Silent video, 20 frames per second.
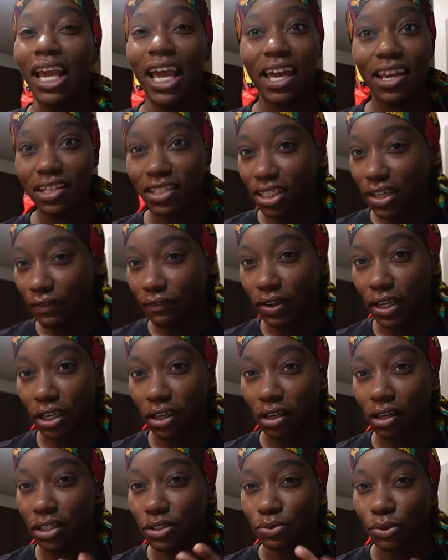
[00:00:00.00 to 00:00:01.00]
and it's
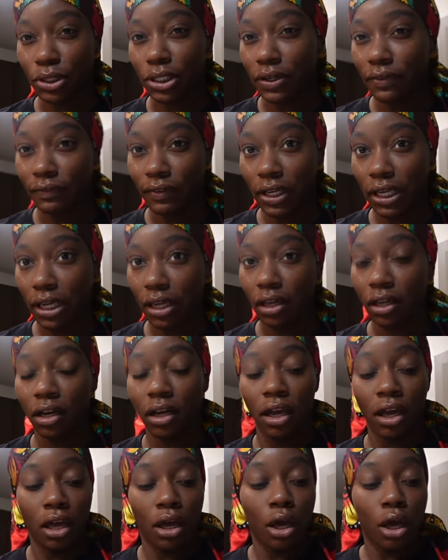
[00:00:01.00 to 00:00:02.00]
convenient. It's real convenient.
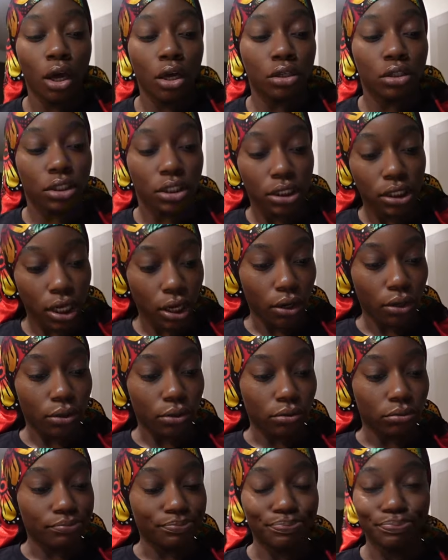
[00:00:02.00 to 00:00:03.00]

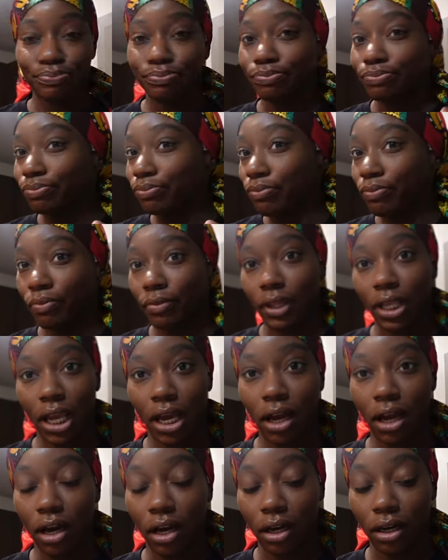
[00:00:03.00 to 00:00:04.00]
So,
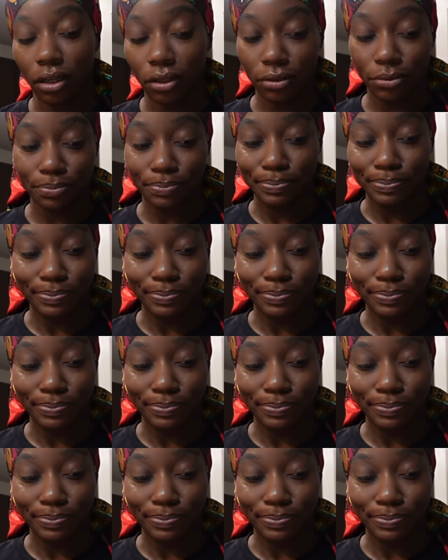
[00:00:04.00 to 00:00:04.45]
um,